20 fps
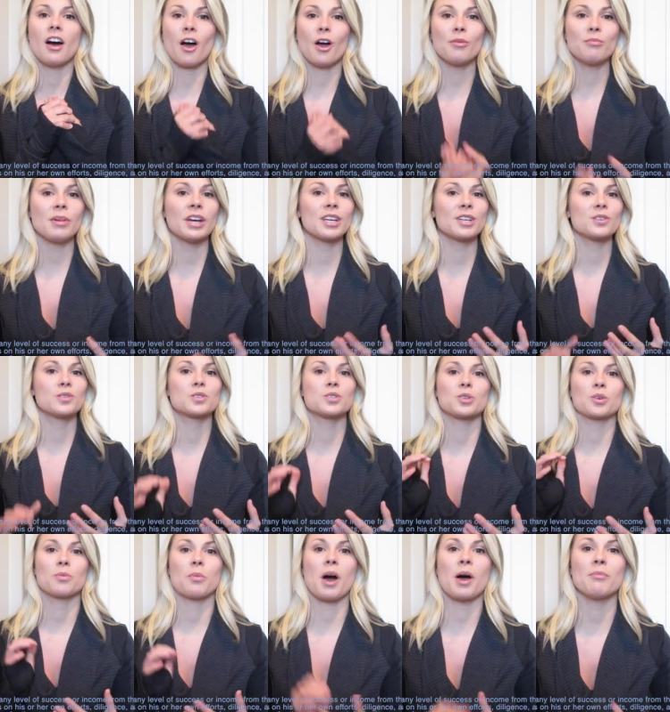on my
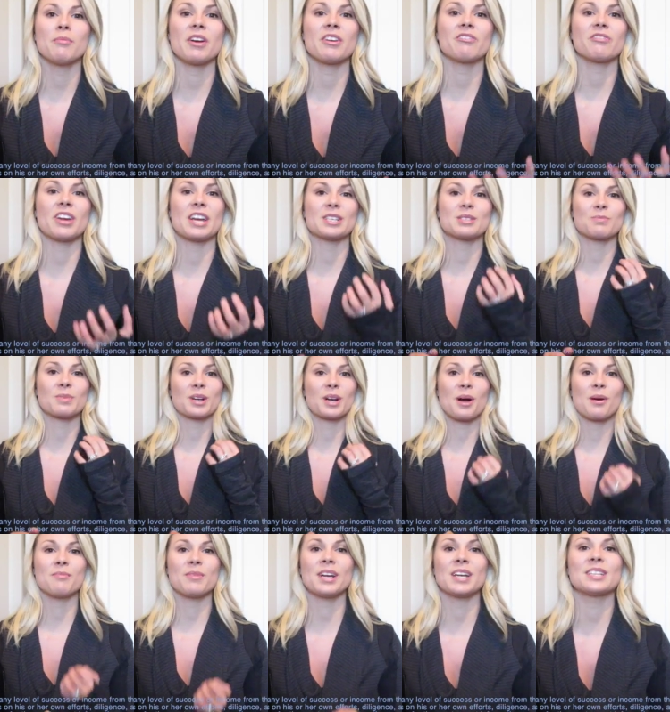YouTube, on my Facebook,
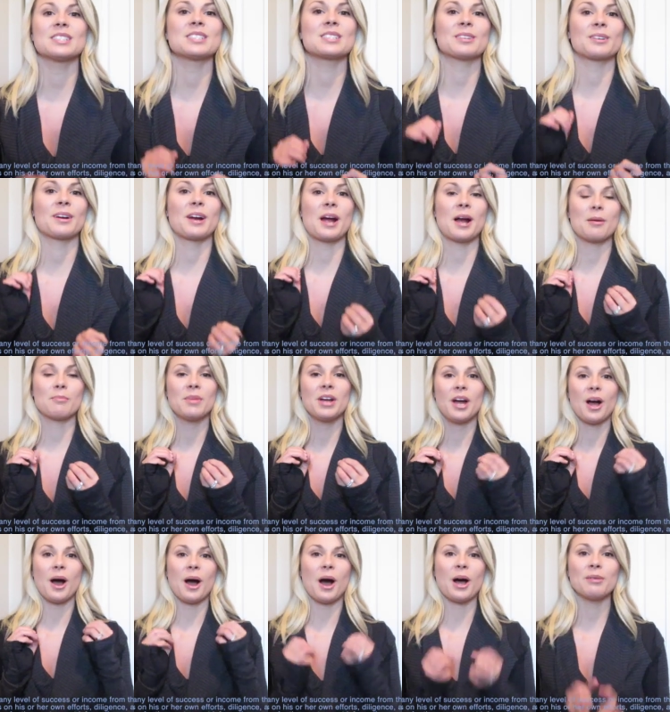on my Instagram,
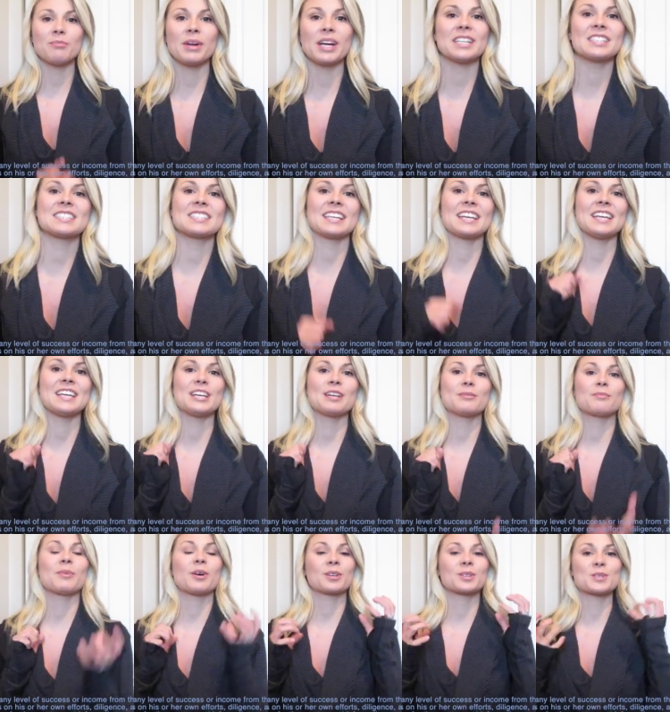on my
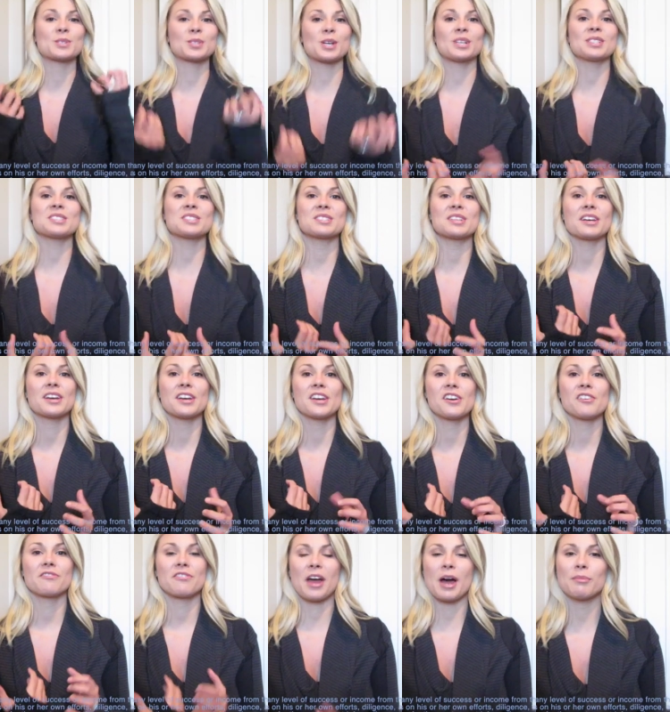team, or just
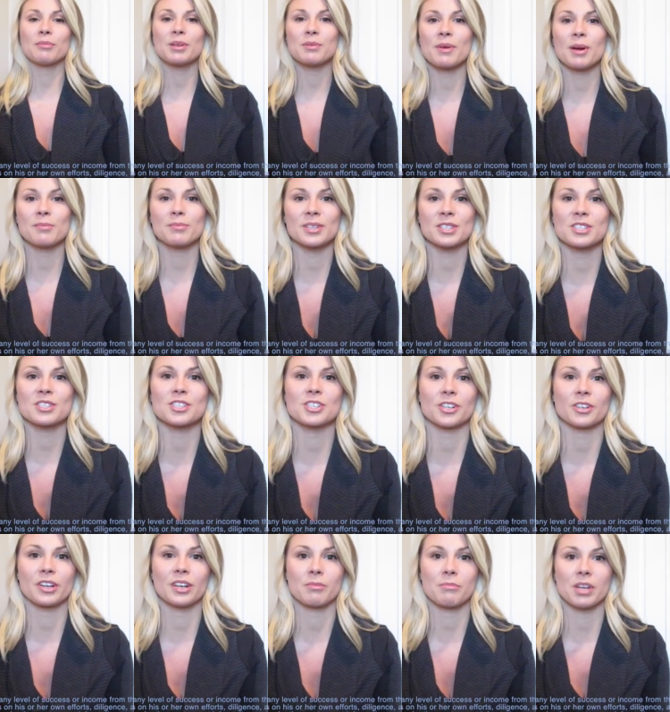family members
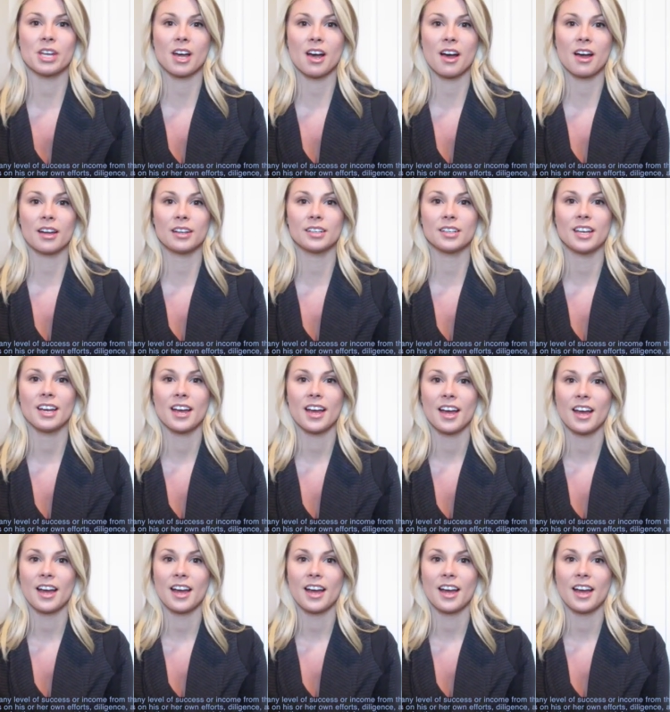cheering me on.